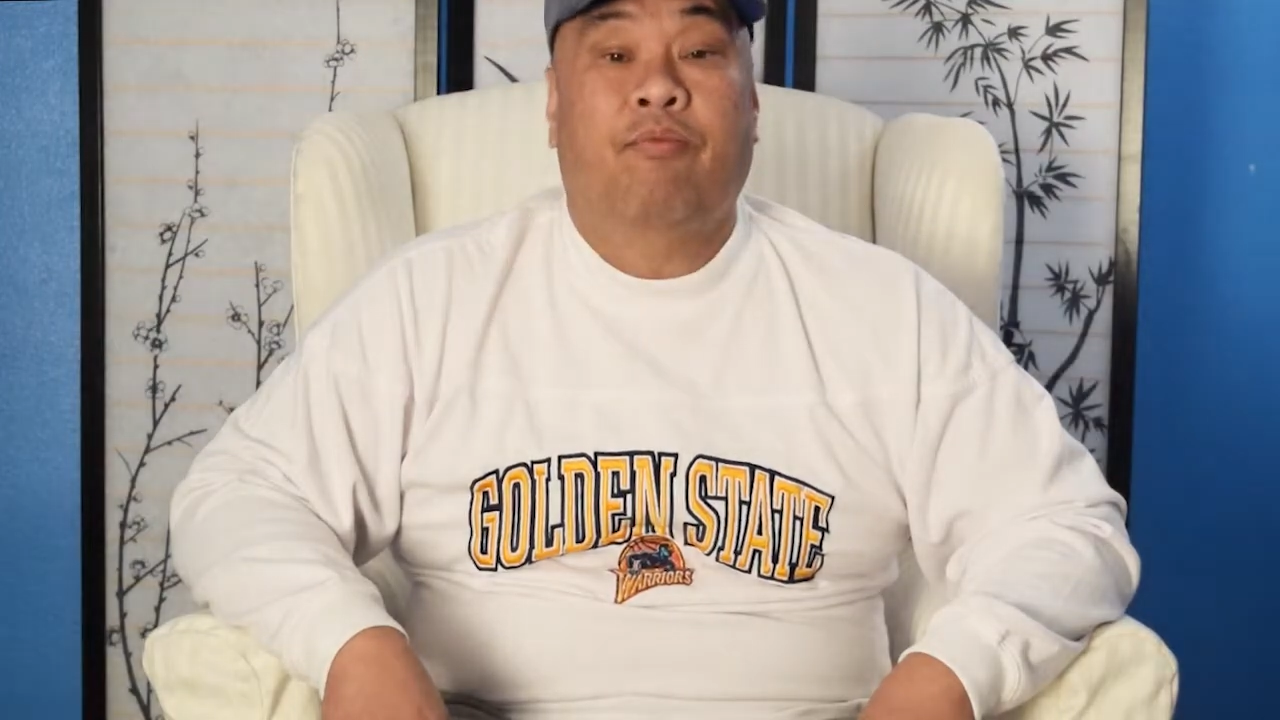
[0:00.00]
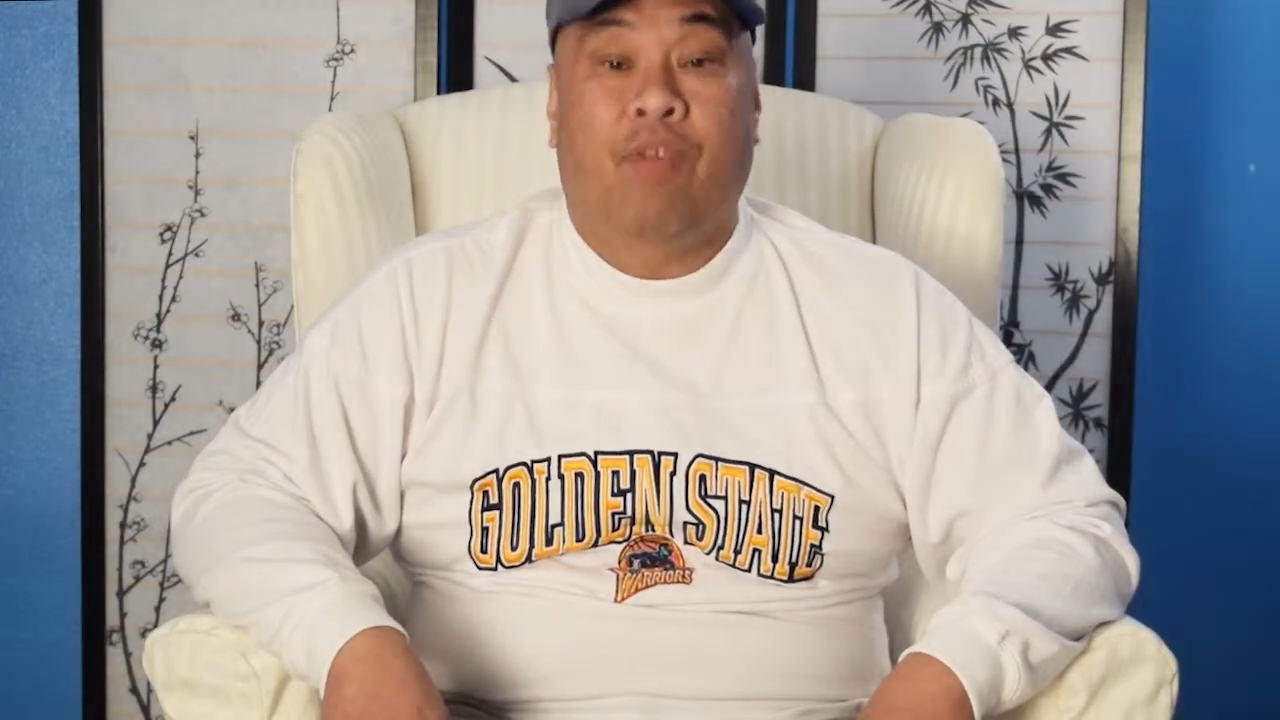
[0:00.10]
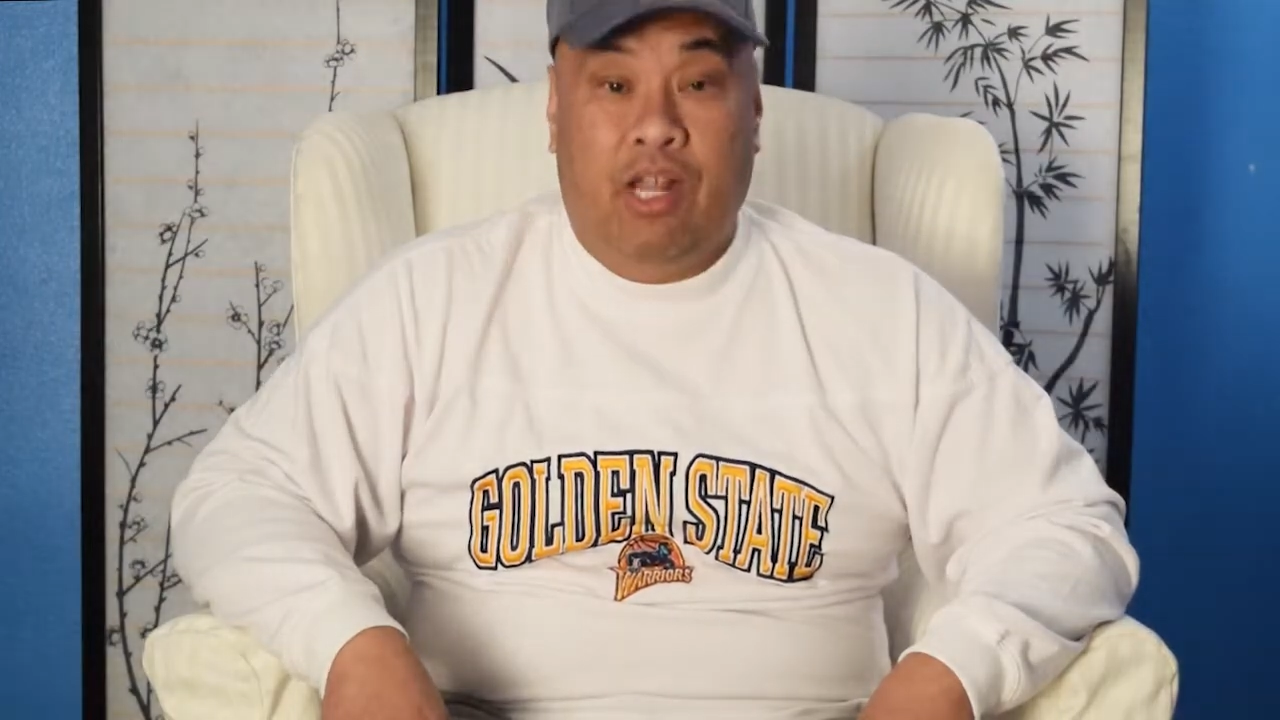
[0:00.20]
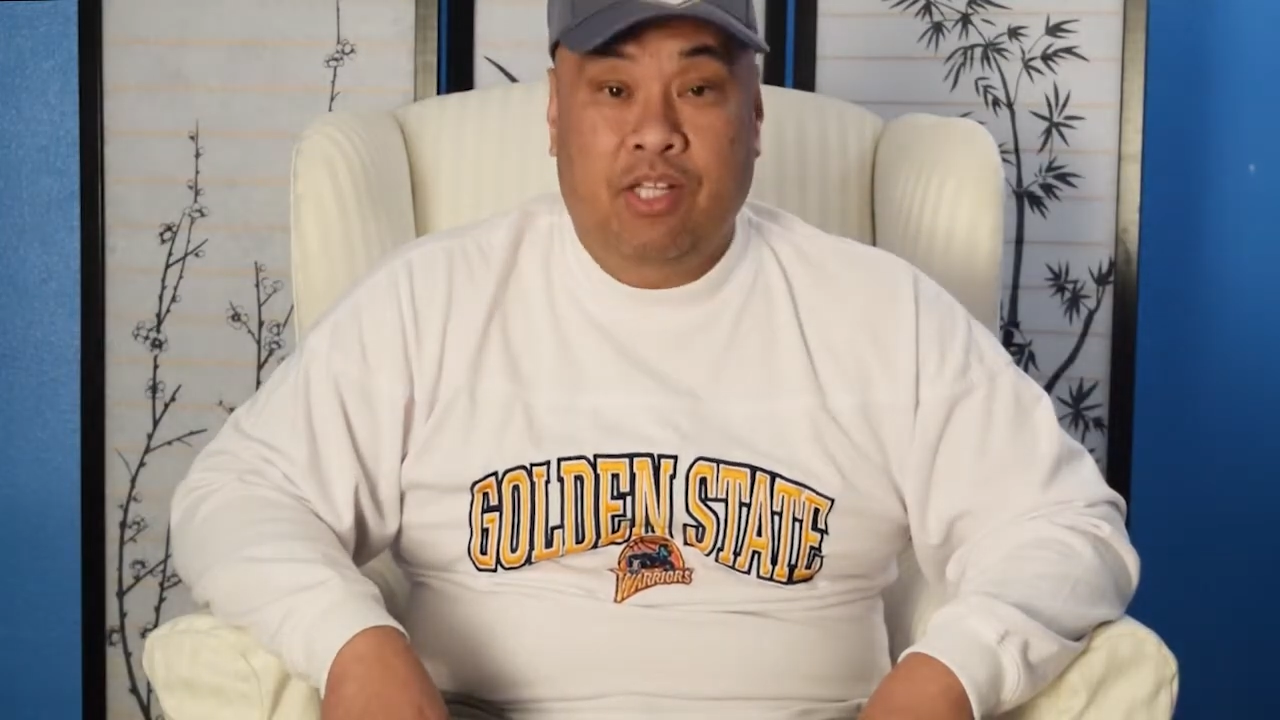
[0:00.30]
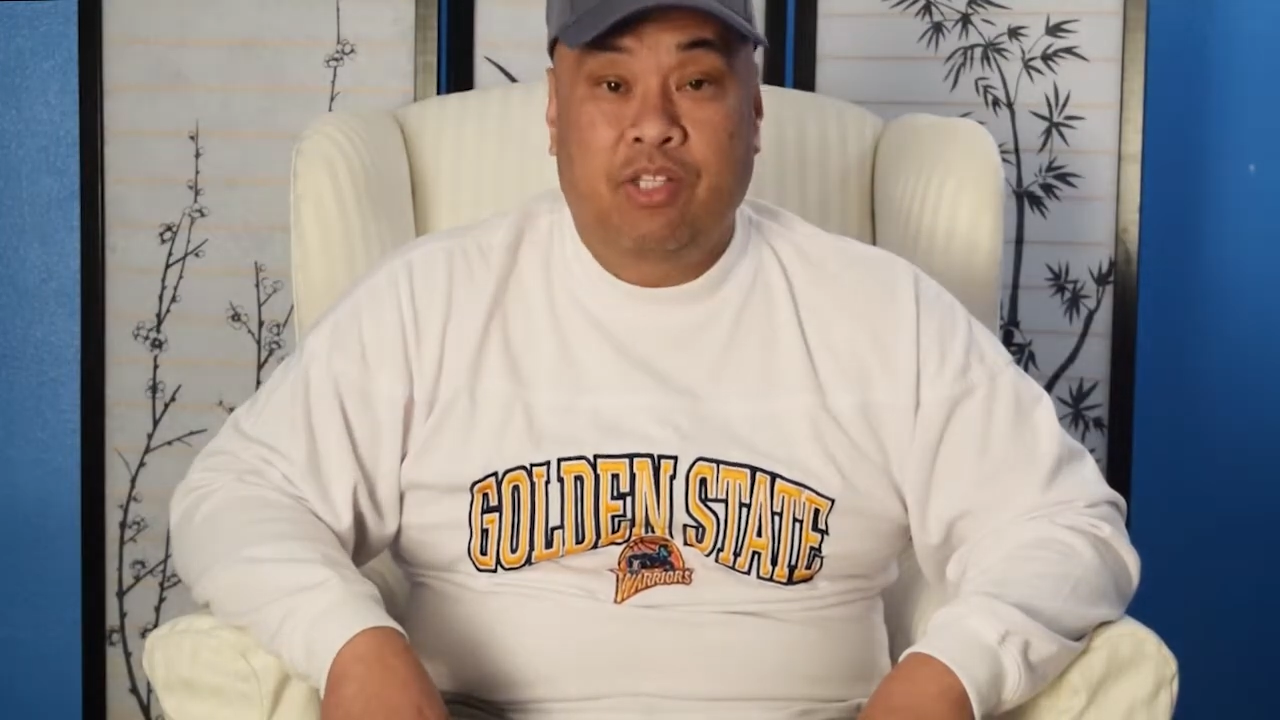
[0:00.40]

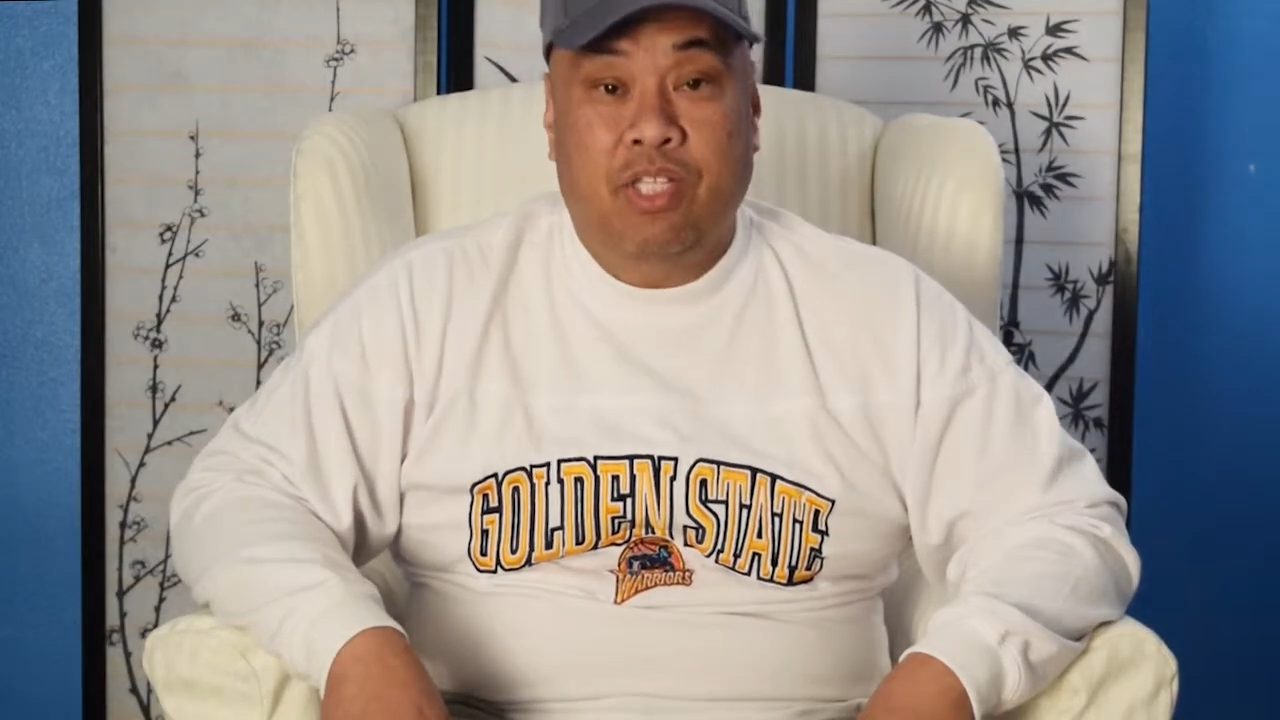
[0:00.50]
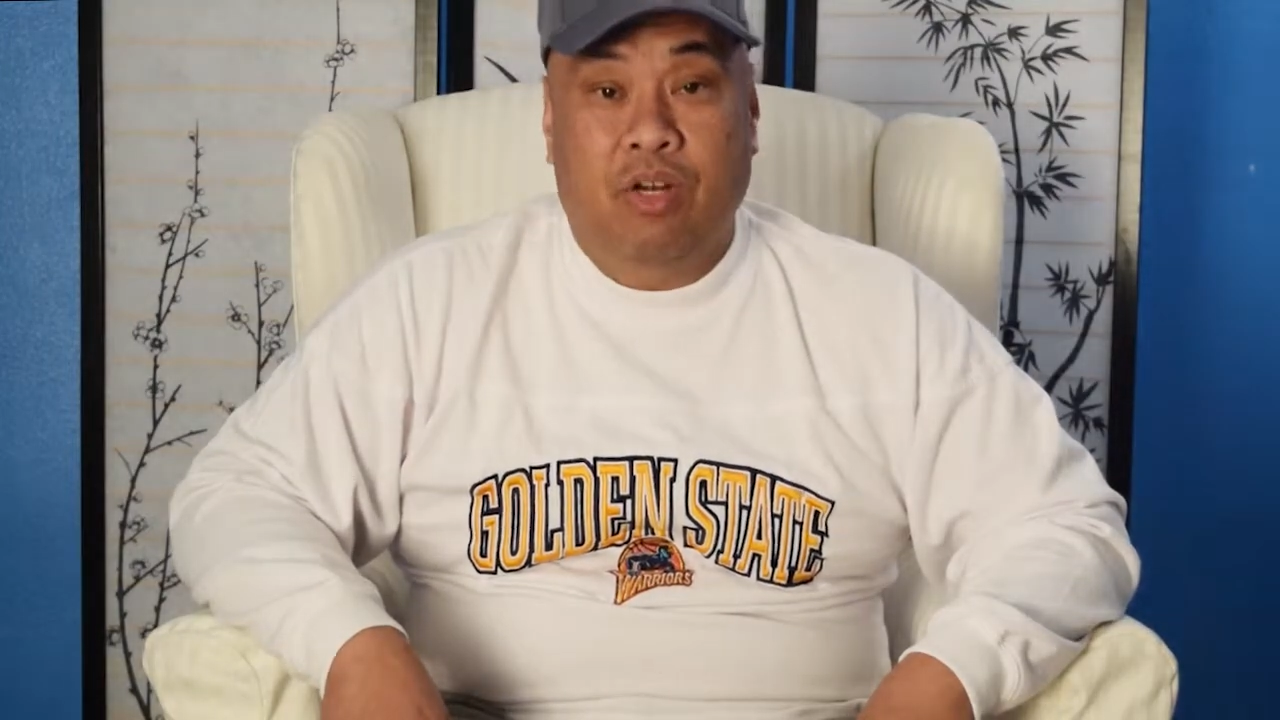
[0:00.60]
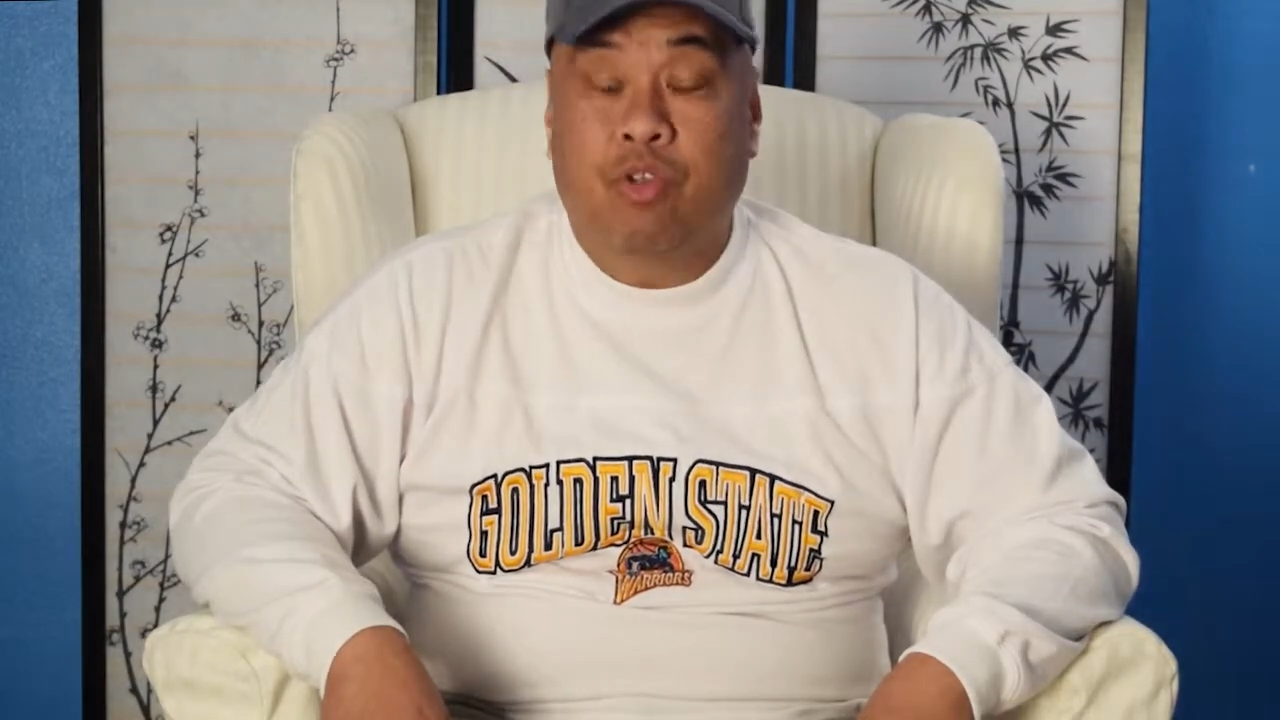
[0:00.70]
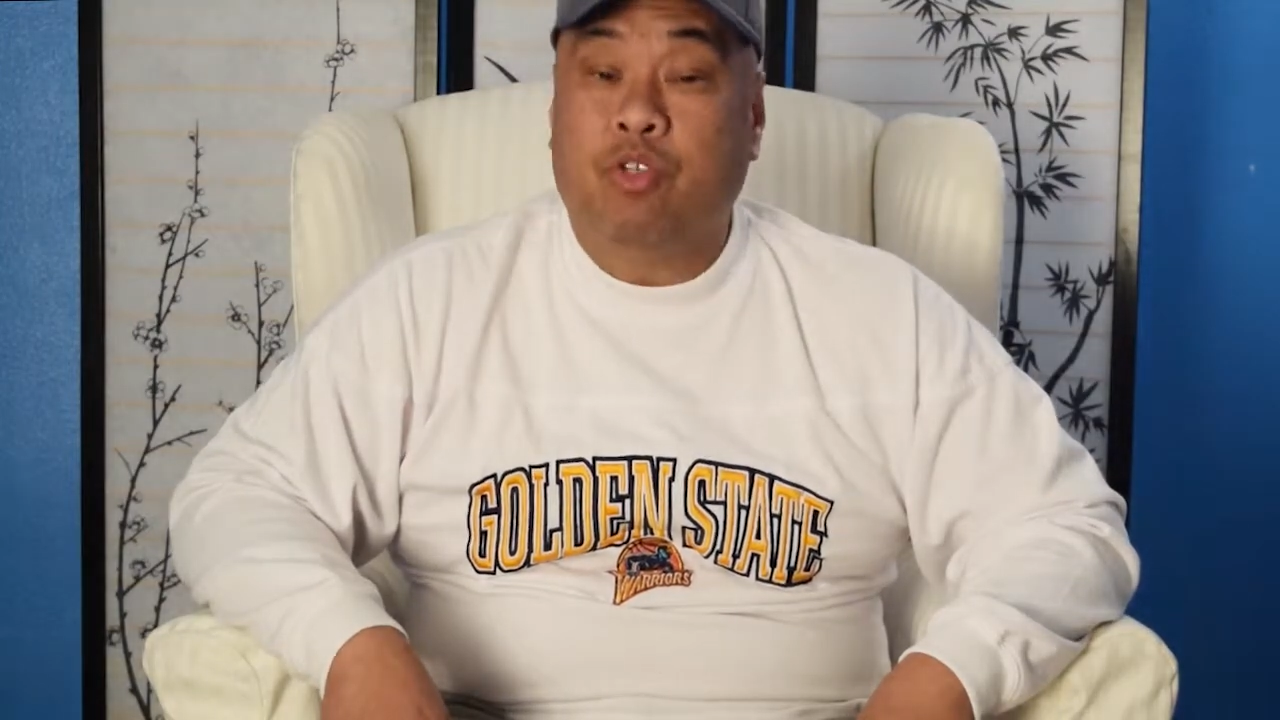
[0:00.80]
volunteer and